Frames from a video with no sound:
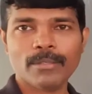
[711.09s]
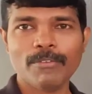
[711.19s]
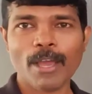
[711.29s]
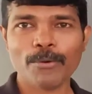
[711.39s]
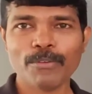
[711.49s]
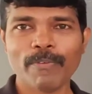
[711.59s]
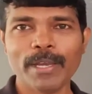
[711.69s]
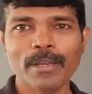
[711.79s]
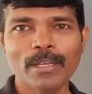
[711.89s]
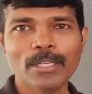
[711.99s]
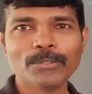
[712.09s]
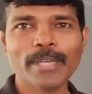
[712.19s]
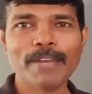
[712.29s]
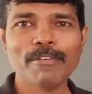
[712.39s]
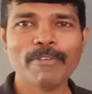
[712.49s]
We have to find. So
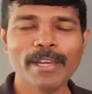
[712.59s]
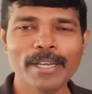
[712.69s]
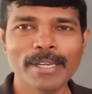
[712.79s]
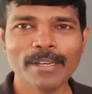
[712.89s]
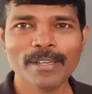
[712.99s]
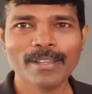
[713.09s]
can you find it?